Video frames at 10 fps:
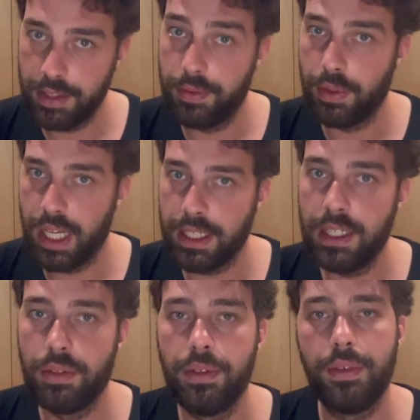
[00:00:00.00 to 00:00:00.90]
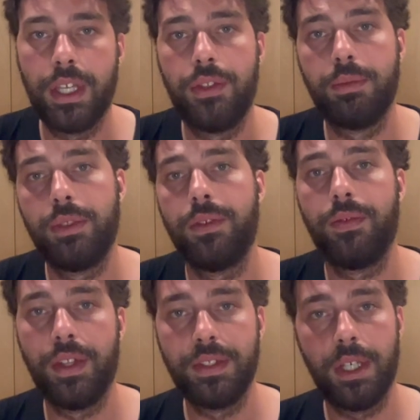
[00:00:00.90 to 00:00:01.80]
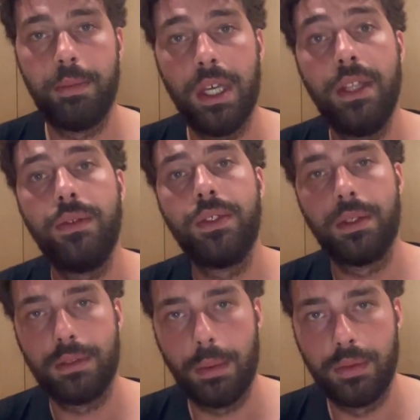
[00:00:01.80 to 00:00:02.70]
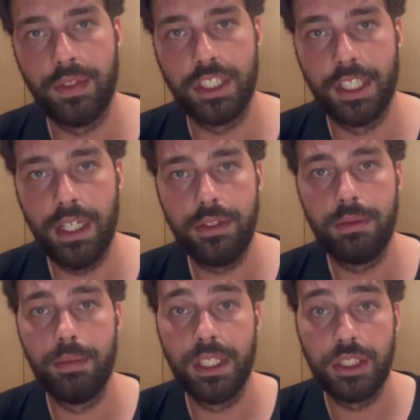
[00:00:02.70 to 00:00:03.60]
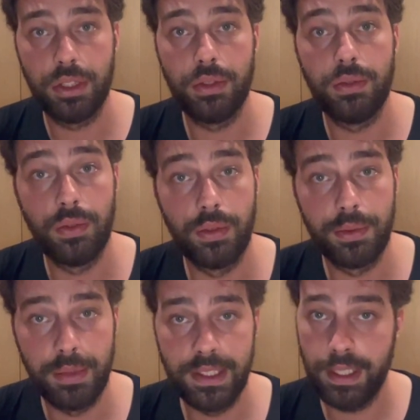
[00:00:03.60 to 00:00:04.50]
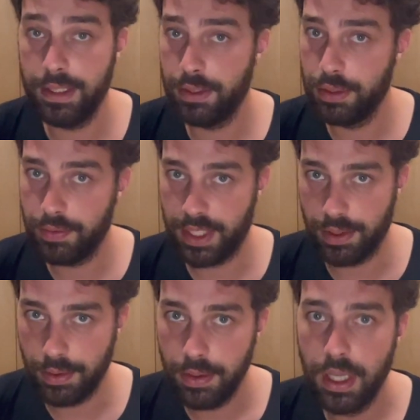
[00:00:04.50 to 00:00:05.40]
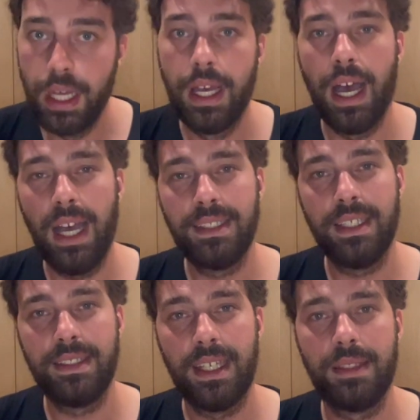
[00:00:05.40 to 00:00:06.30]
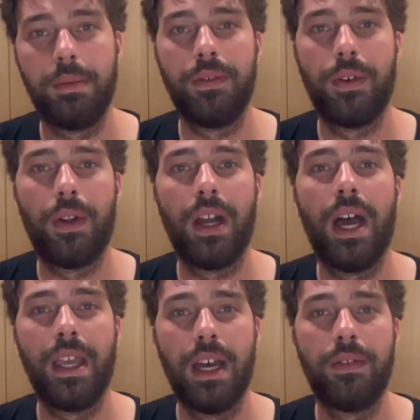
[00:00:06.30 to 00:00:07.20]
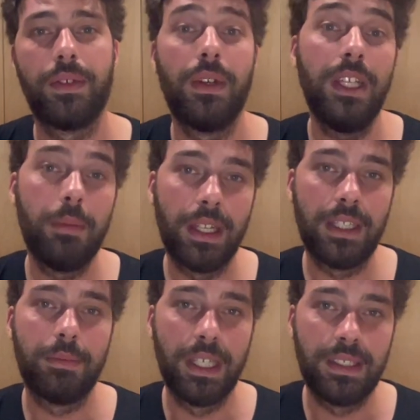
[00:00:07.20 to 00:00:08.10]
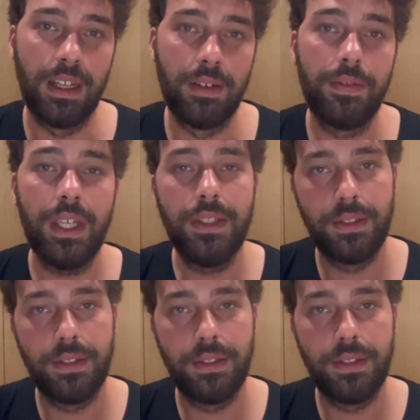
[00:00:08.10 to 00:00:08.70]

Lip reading: If you like it, don't forget to put a thumbs up and to subscribe to this channel to be sure to don't miss any new video. As I said before, I have a lead magnet myself in the